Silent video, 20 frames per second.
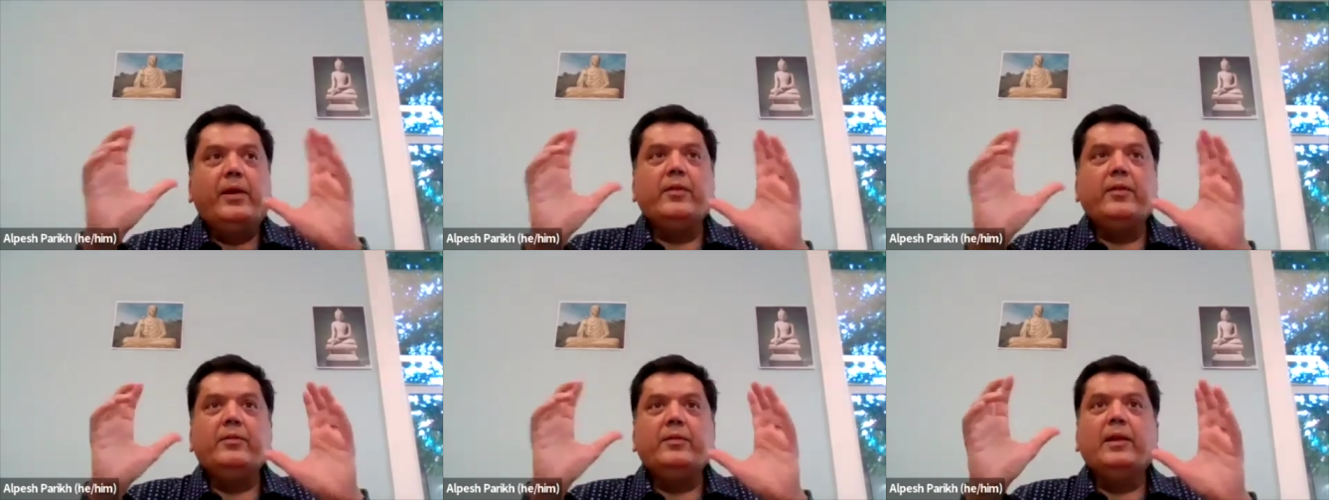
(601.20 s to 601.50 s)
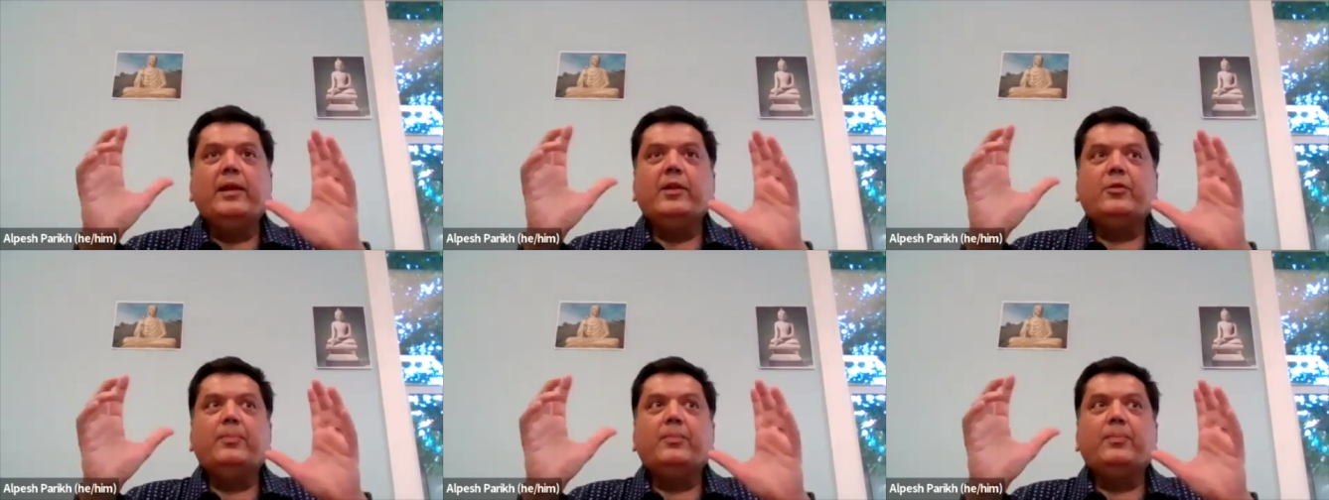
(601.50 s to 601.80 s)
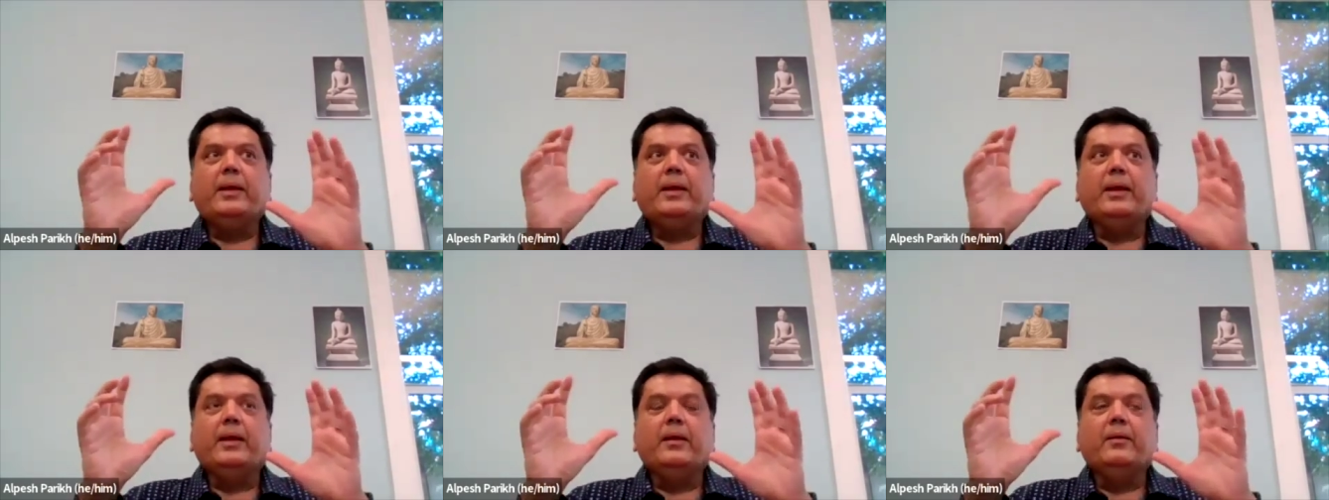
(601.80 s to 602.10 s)
Traditionally
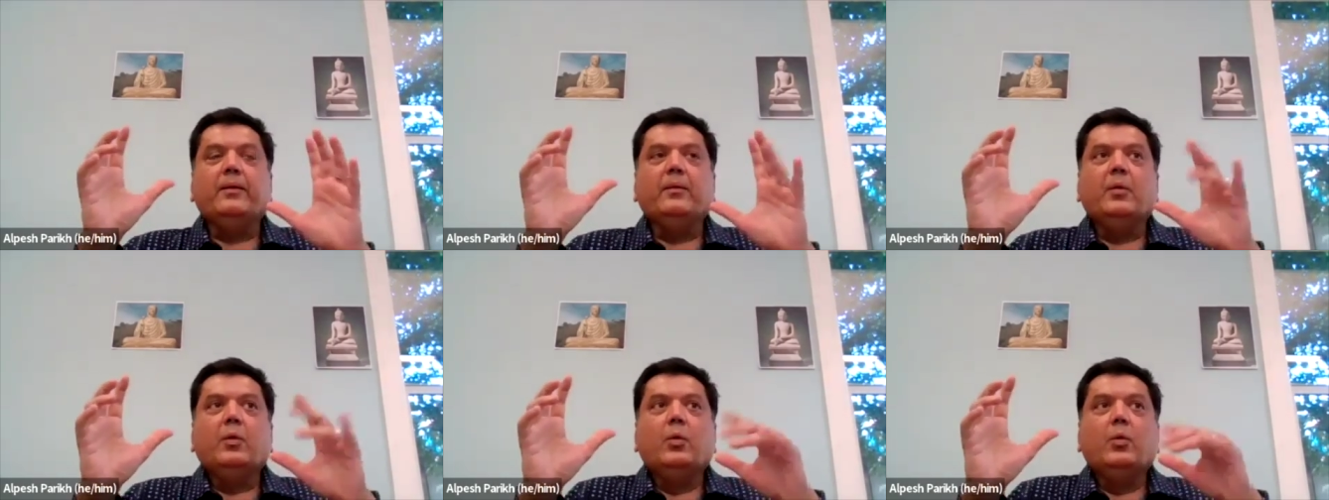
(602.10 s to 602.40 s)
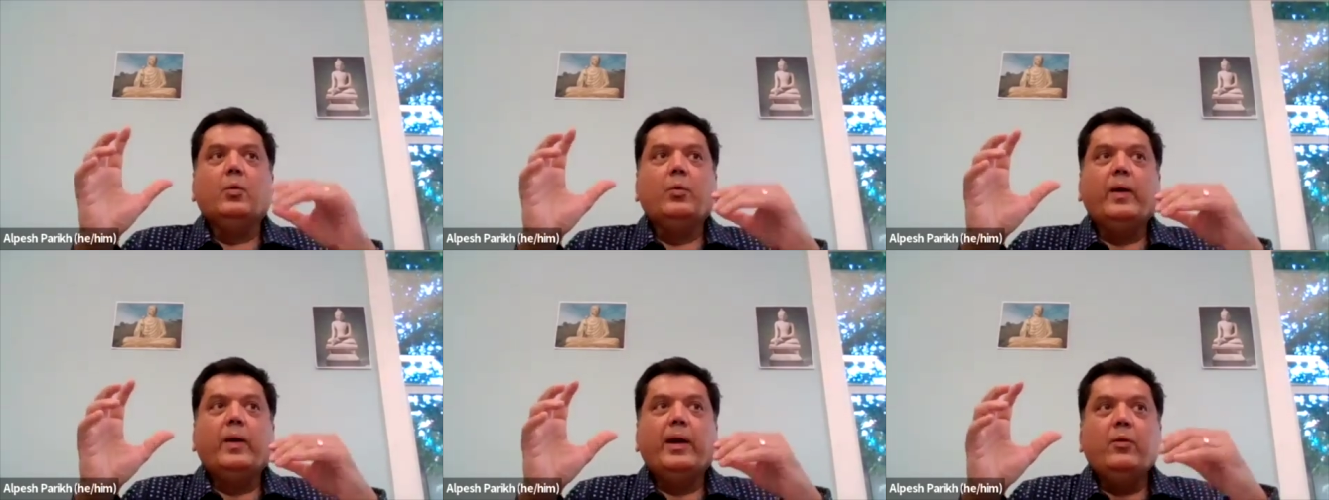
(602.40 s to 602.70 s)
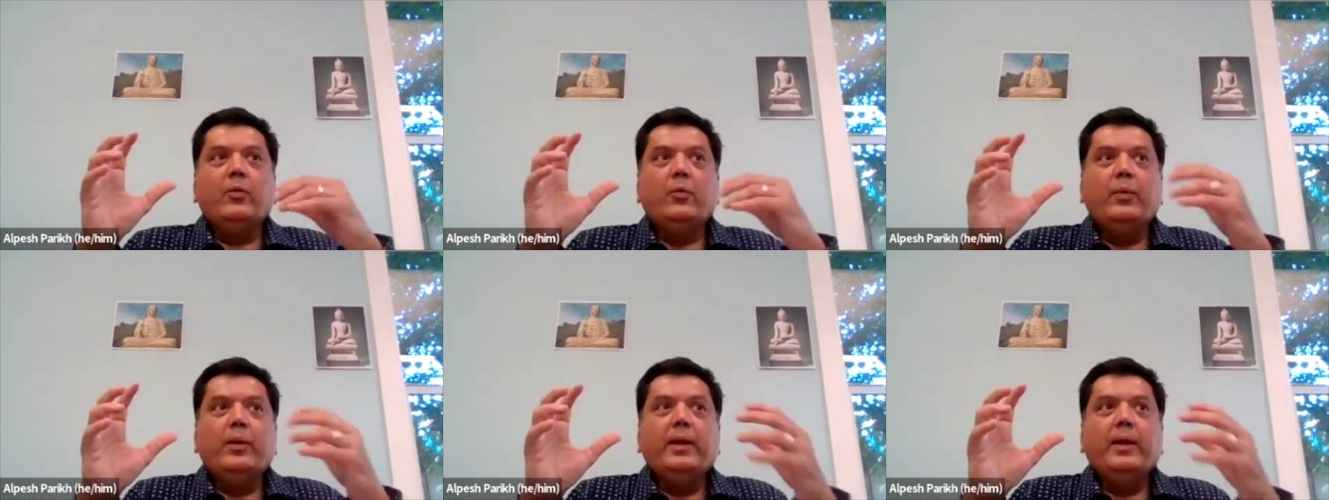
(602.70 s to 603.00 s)
speaking,
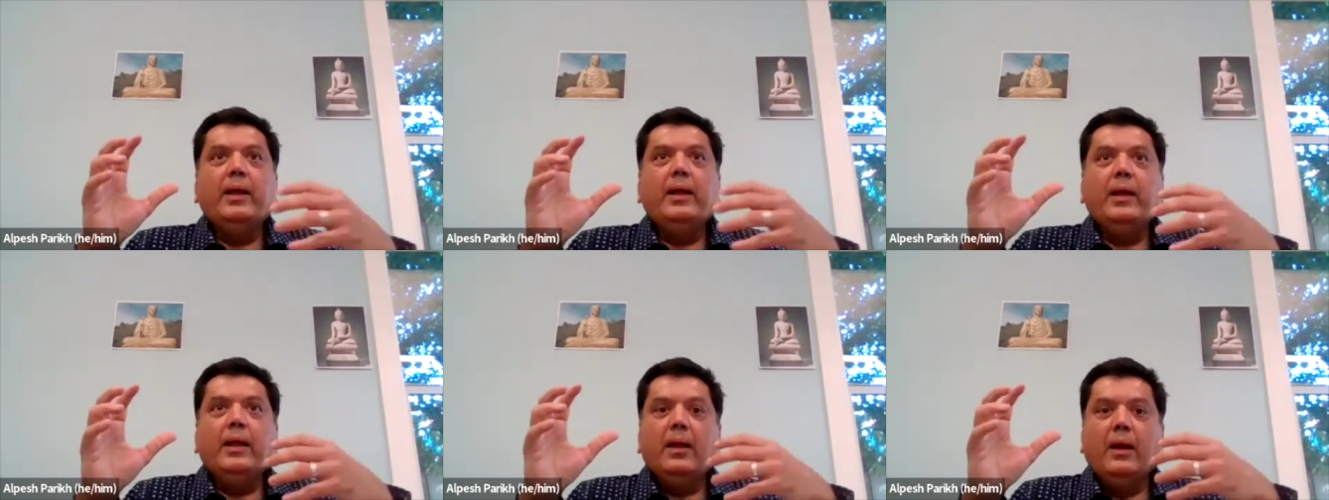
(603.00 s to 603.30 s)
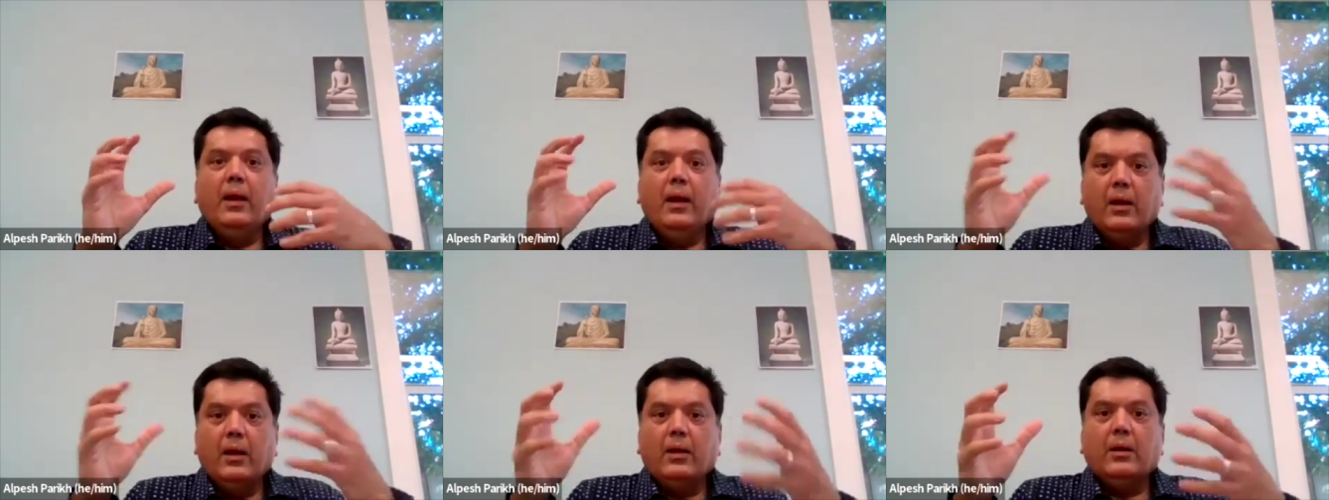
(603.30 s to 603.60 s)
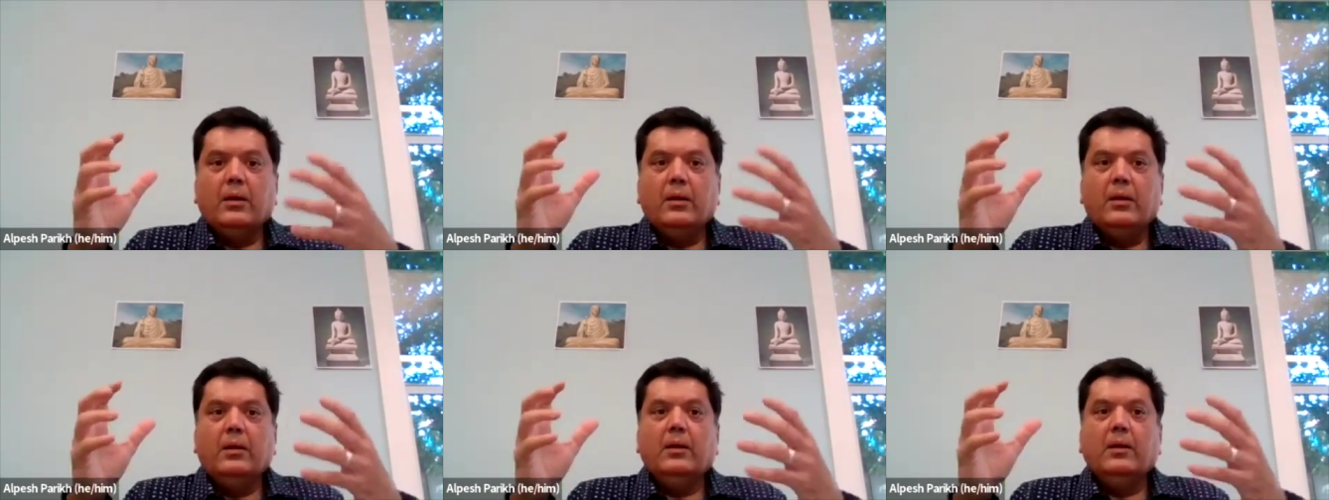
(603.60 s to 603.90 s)
when we
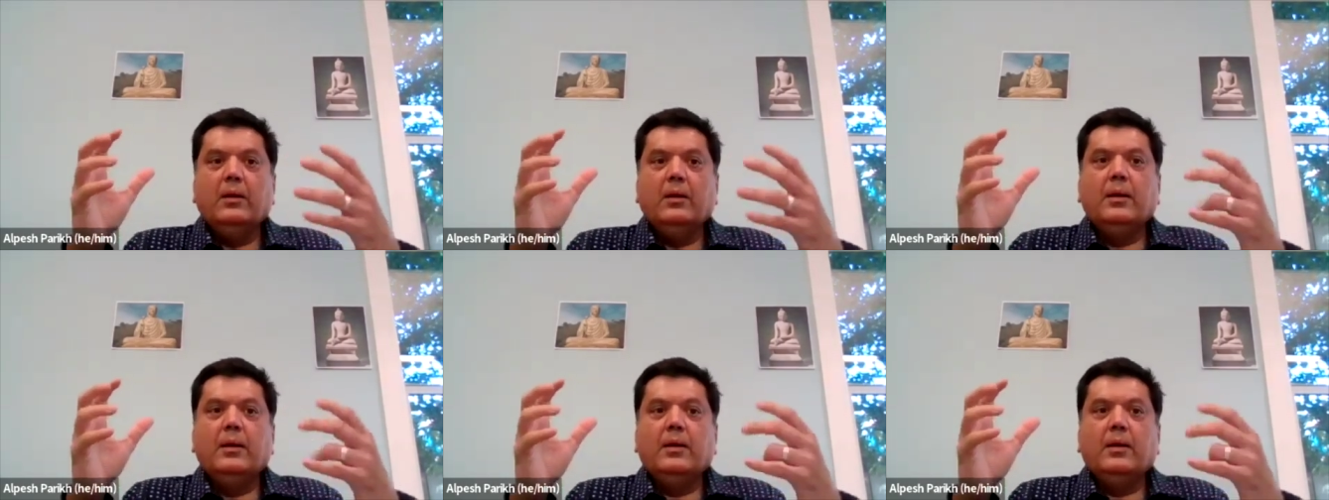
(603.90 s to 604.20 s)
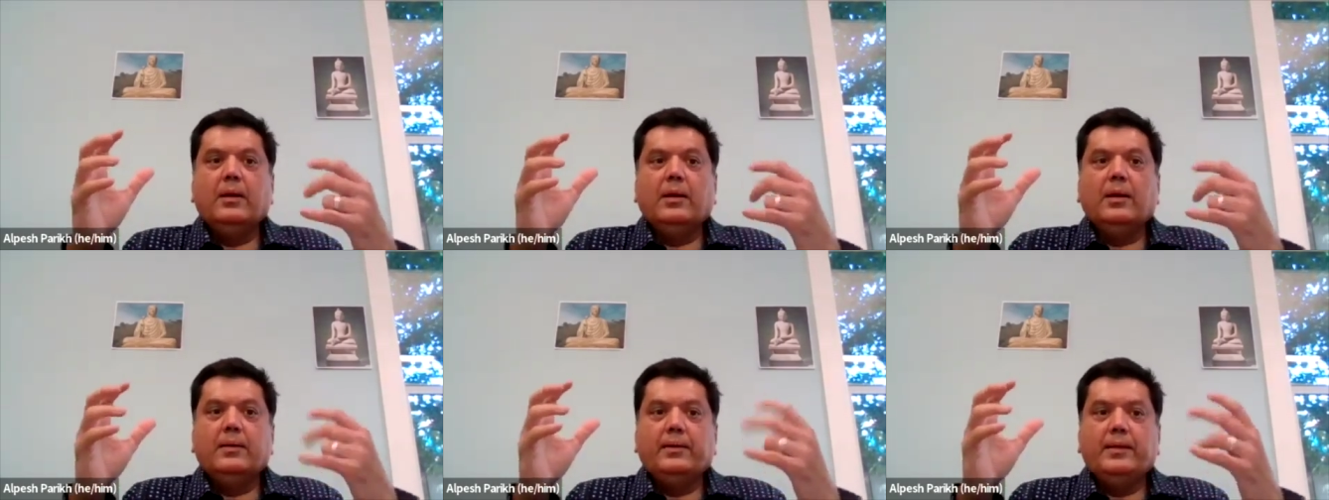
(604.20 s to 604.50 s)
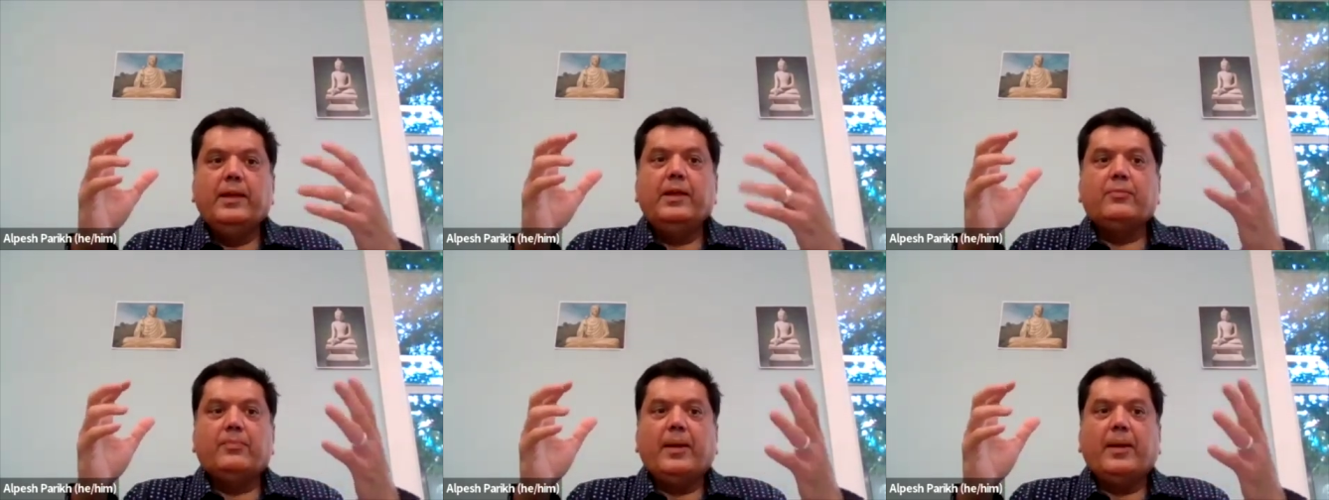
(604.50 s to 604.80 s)
learn
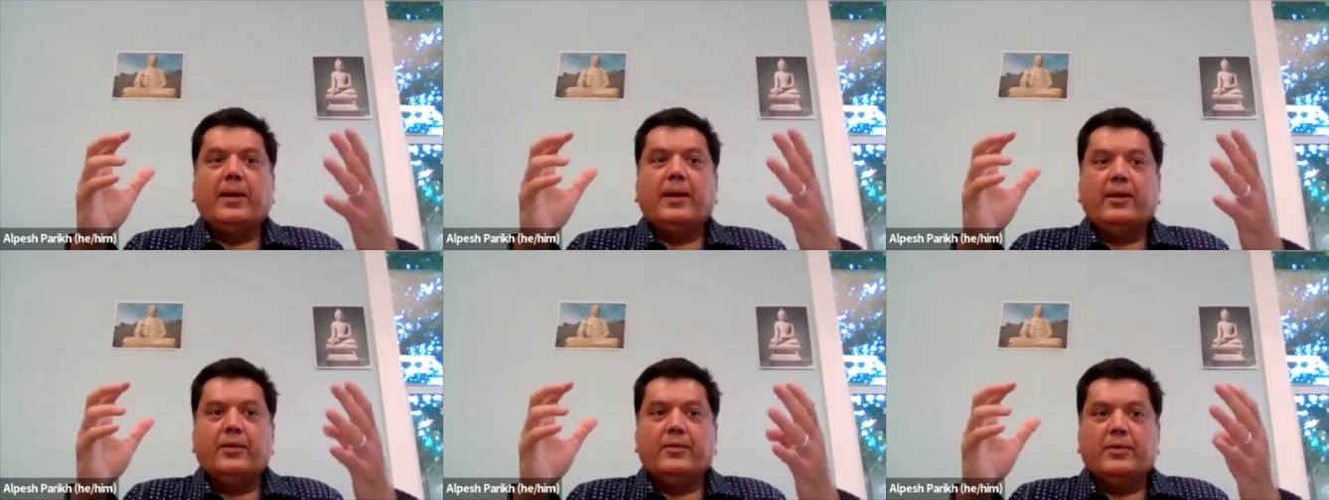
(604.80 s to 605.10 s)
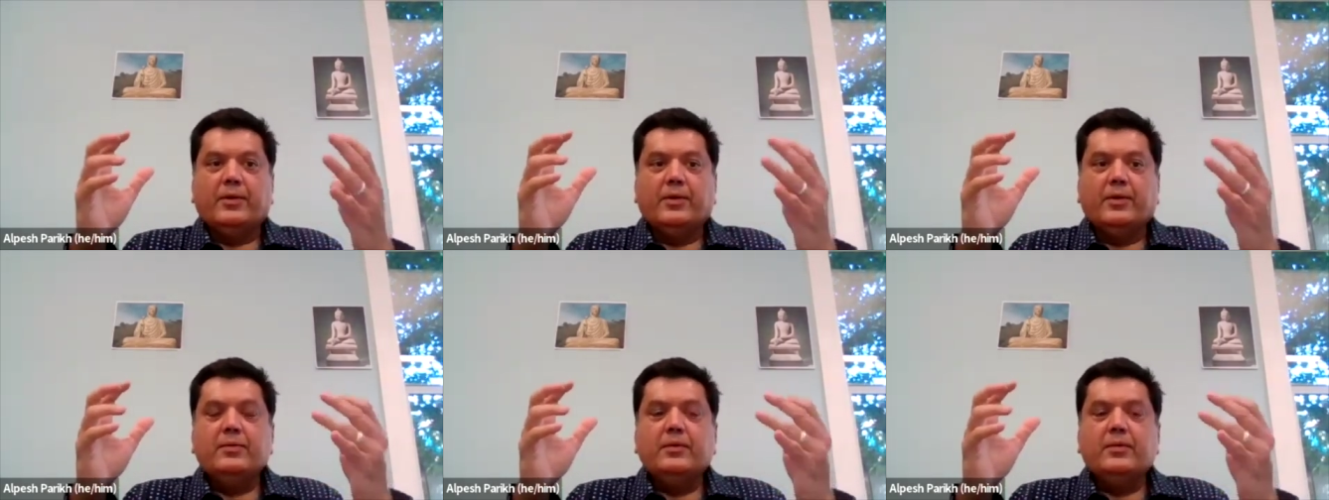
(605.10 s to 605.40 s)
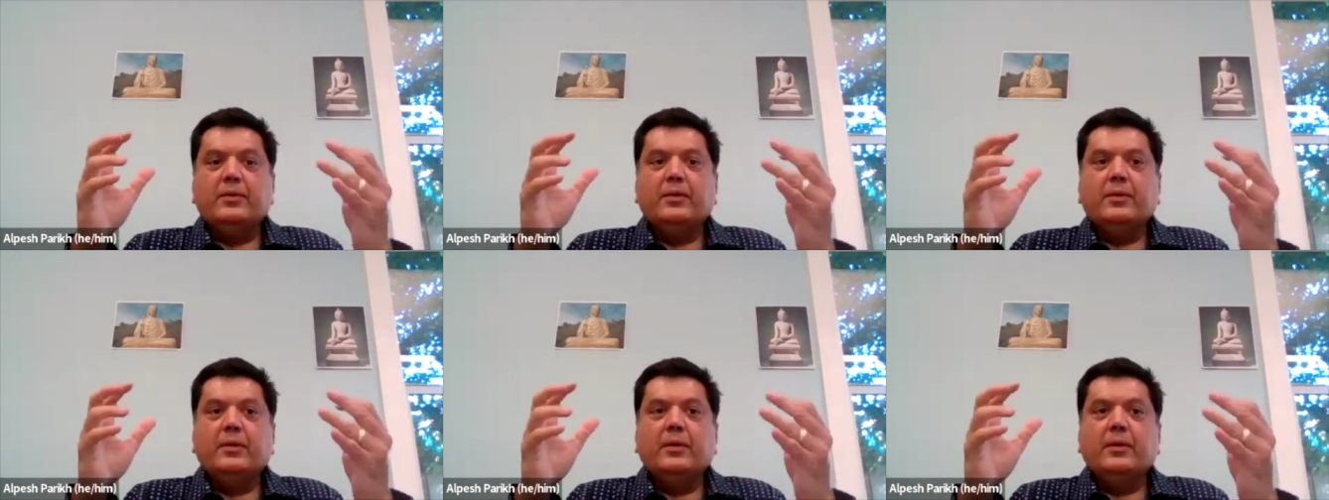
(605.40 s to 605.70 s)
these
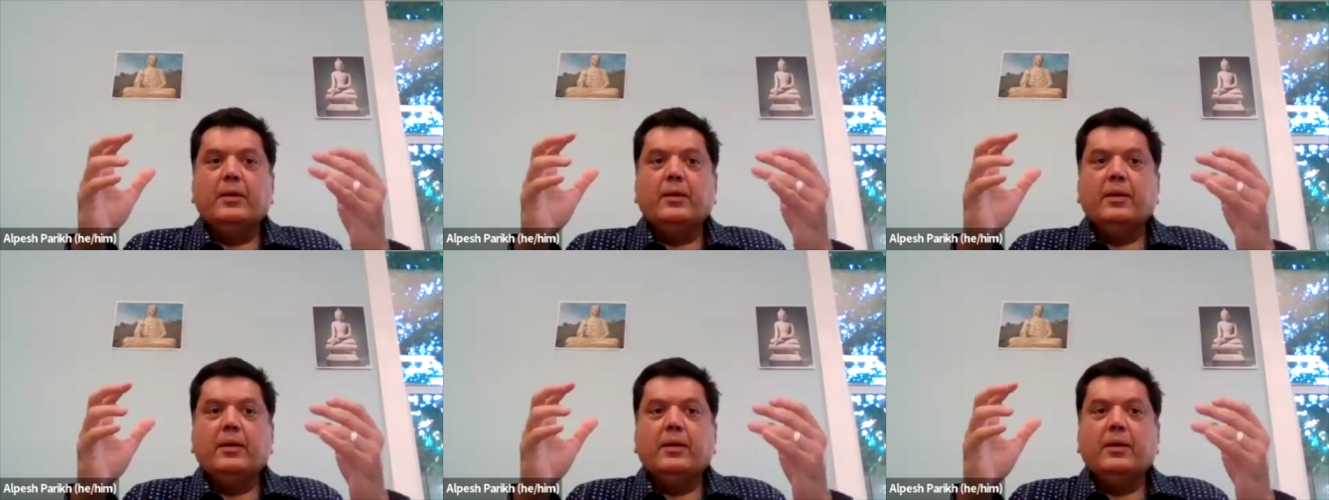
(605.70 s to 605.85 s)
practices,